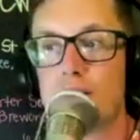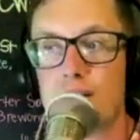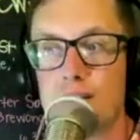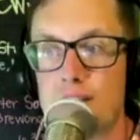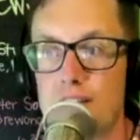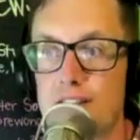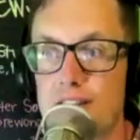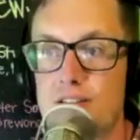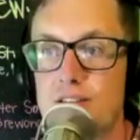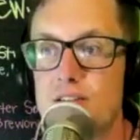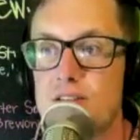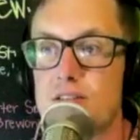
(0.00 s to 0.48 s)

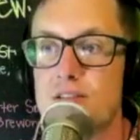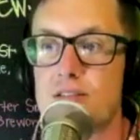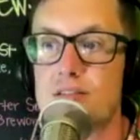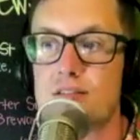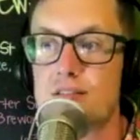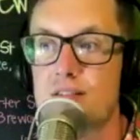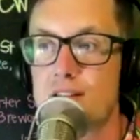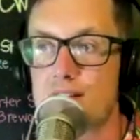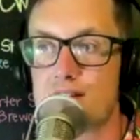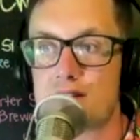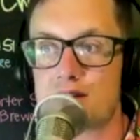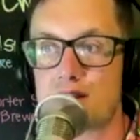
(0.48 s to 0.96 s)
this
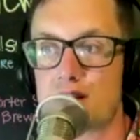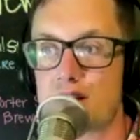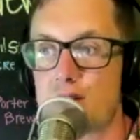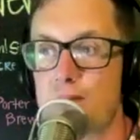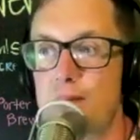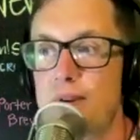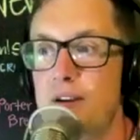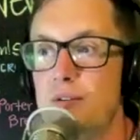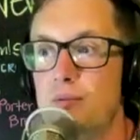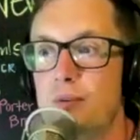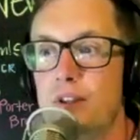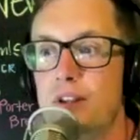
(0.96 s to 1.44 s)
is going to
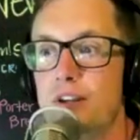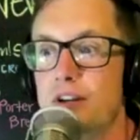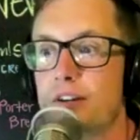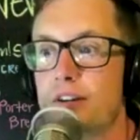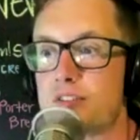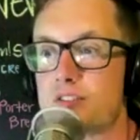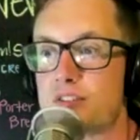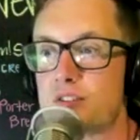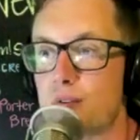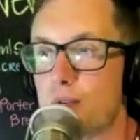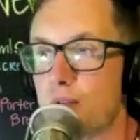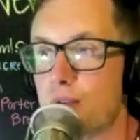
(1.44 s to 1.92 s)
be a really
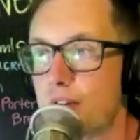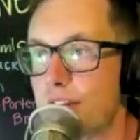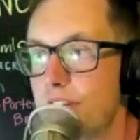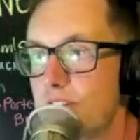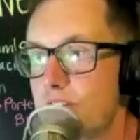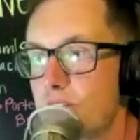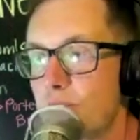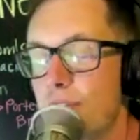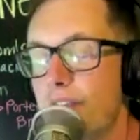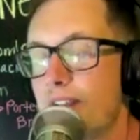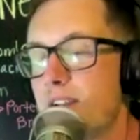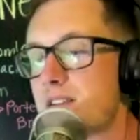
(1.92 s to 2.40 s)
good story.
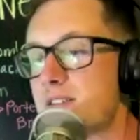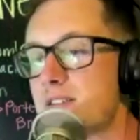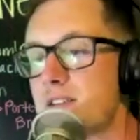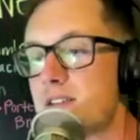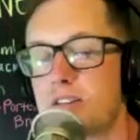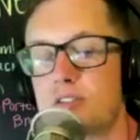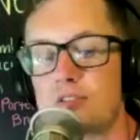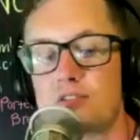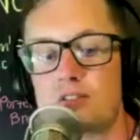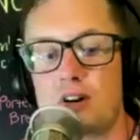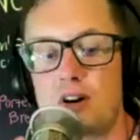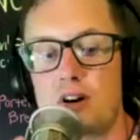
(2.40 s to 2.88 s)
So like I said,
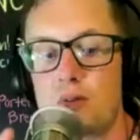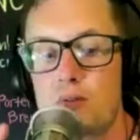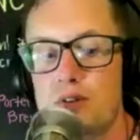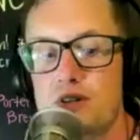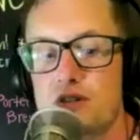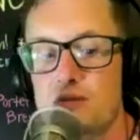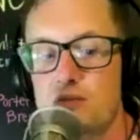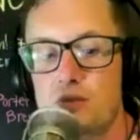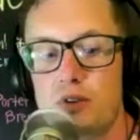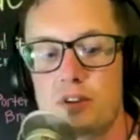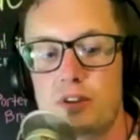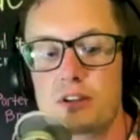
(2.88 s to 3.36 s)
there's
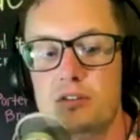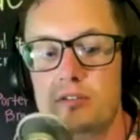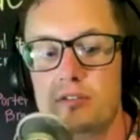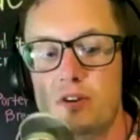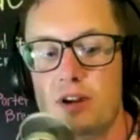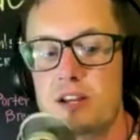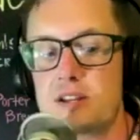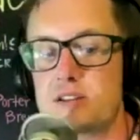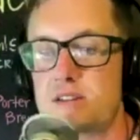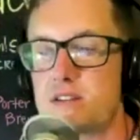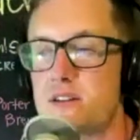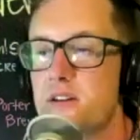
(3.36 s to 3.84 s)
always a really
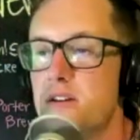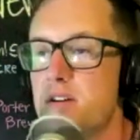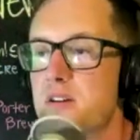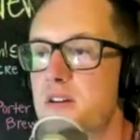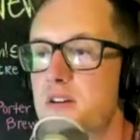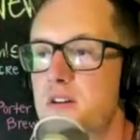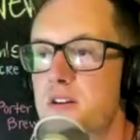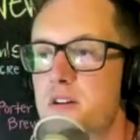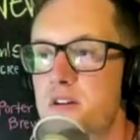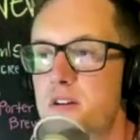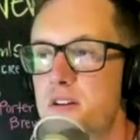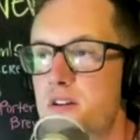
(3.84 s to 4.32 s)
great,
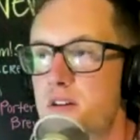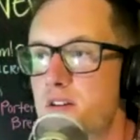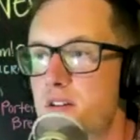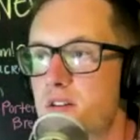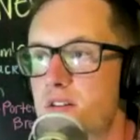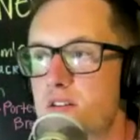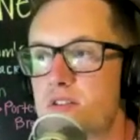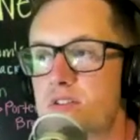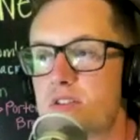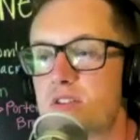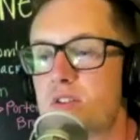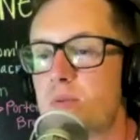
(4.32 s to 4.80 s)

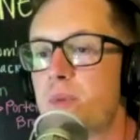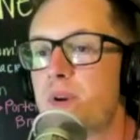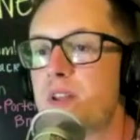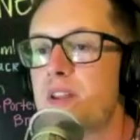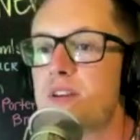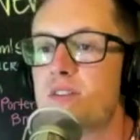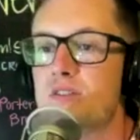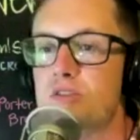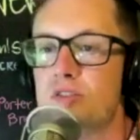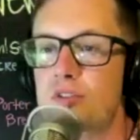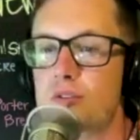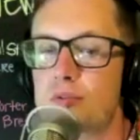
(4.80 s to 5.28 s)
there's so many
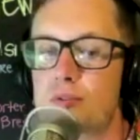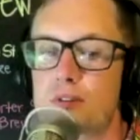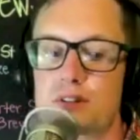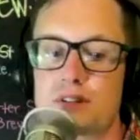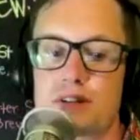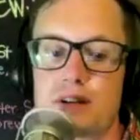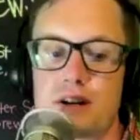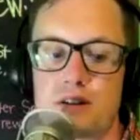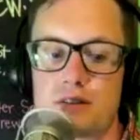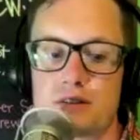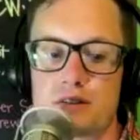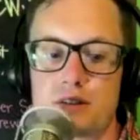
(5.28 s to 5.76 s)
things to do with this
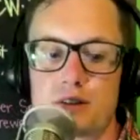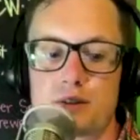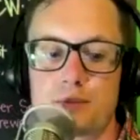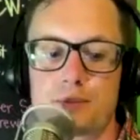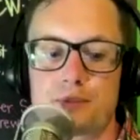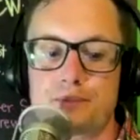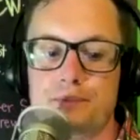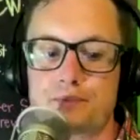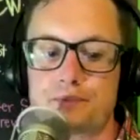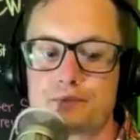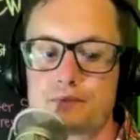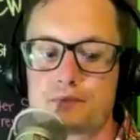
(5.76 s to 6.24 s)
character.
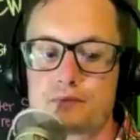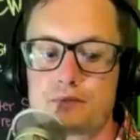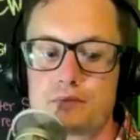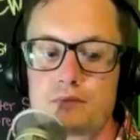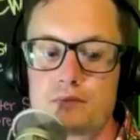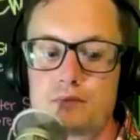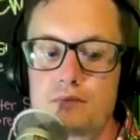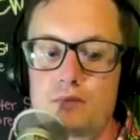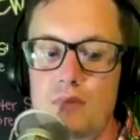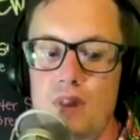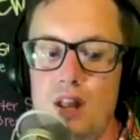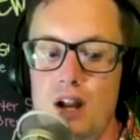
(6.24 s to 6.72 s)

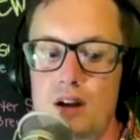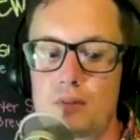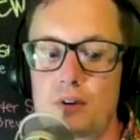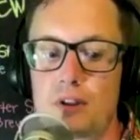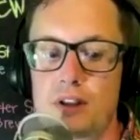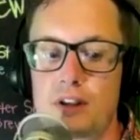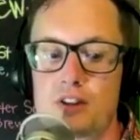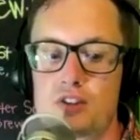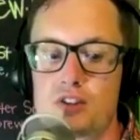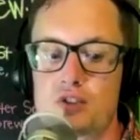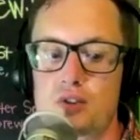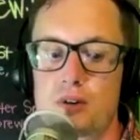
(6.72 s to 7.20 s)
I
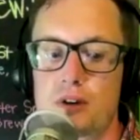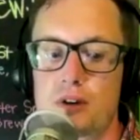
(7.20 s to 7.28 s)
really enjoy